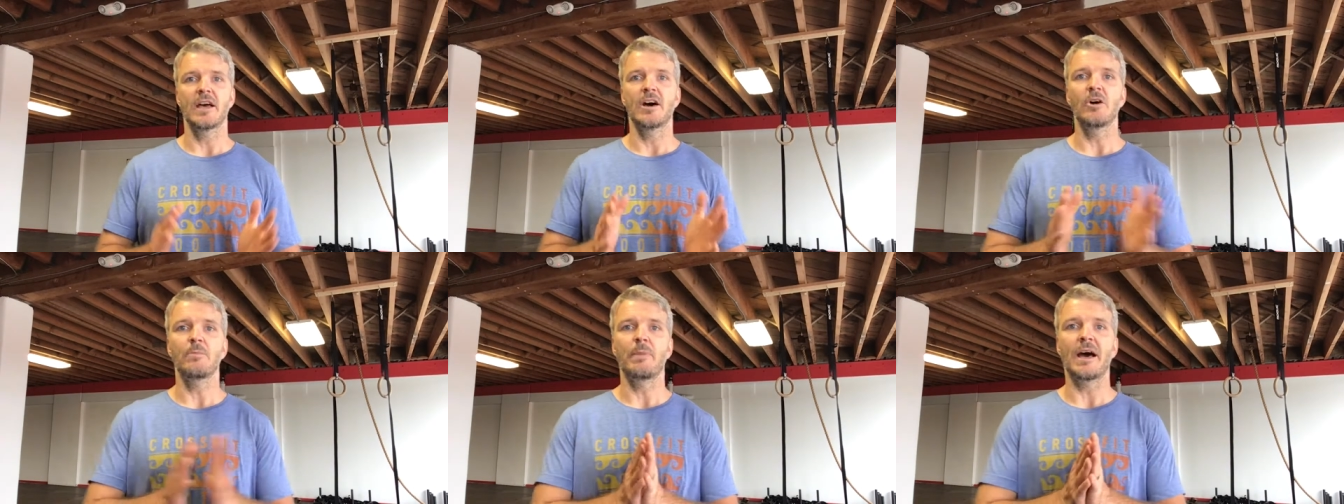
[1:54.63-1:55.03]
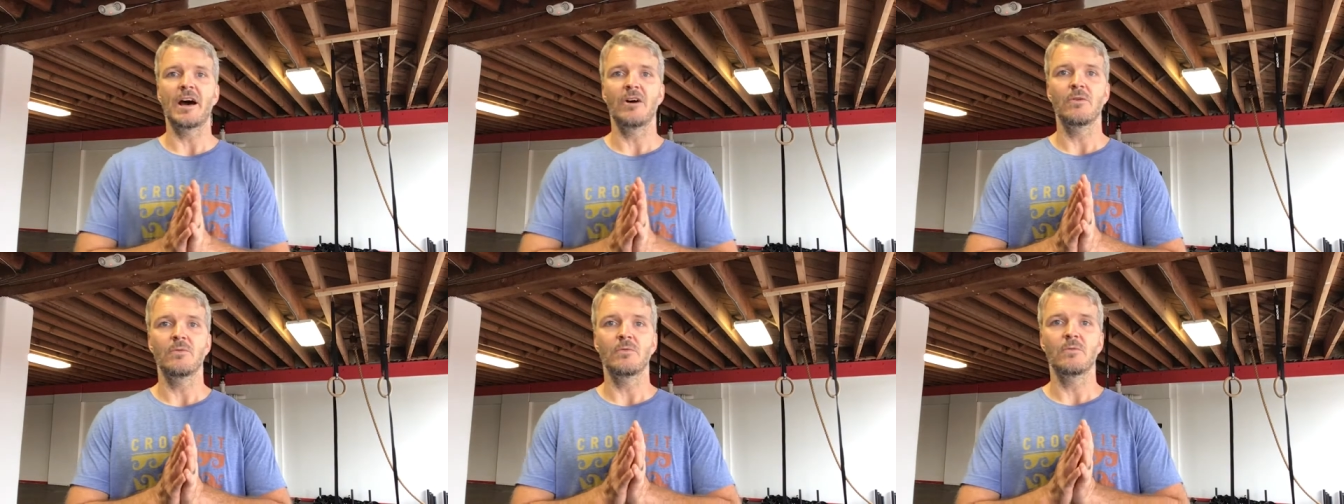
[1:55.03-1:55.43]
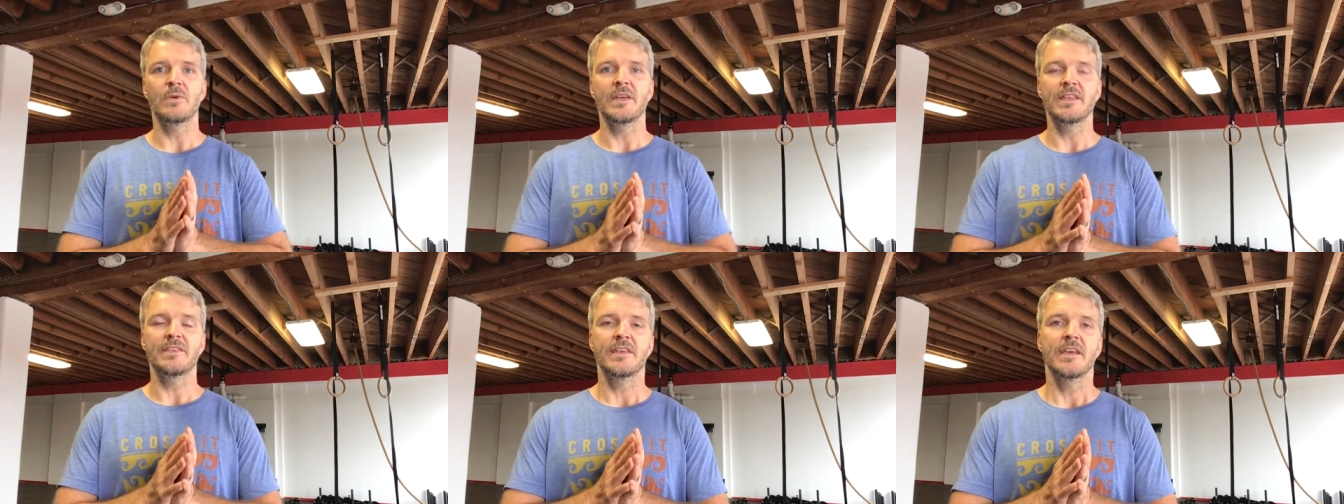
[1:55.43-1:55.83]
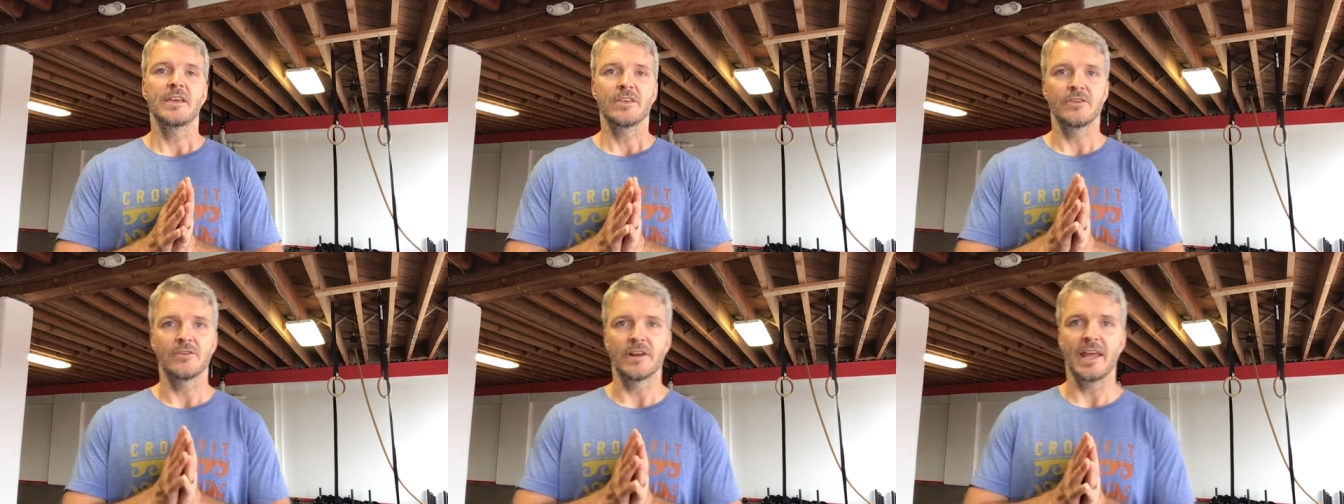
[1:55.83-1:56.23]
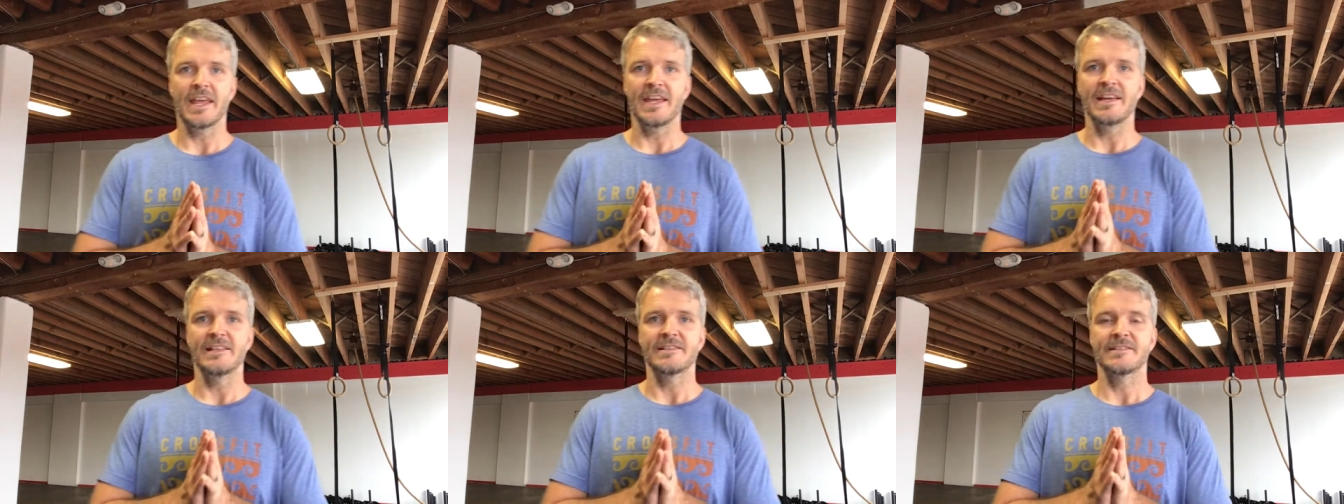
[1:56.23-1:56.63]
help out with your
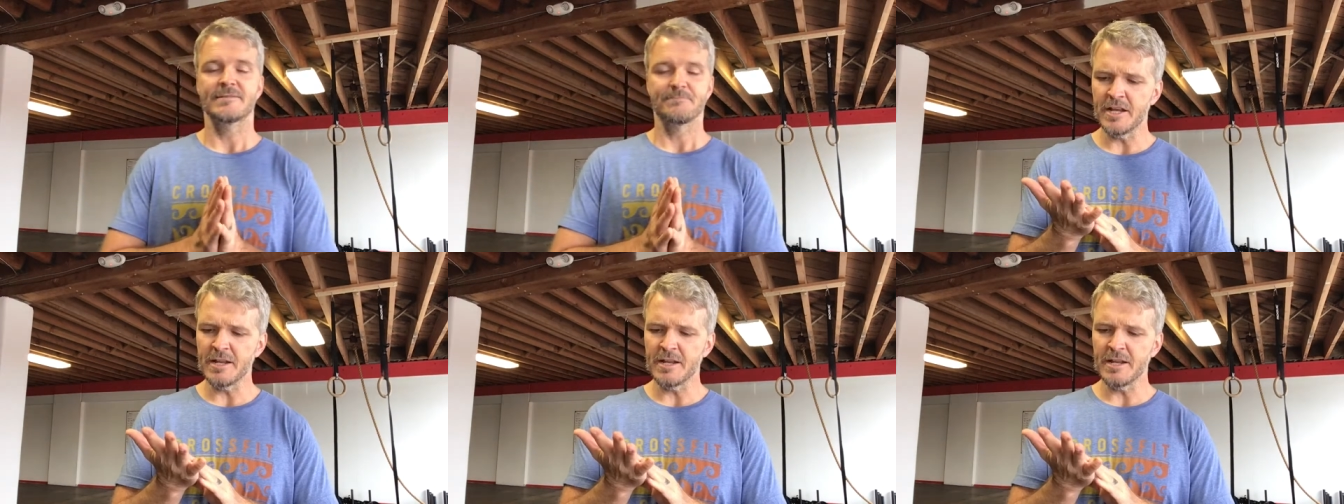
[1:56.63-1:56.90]
hands.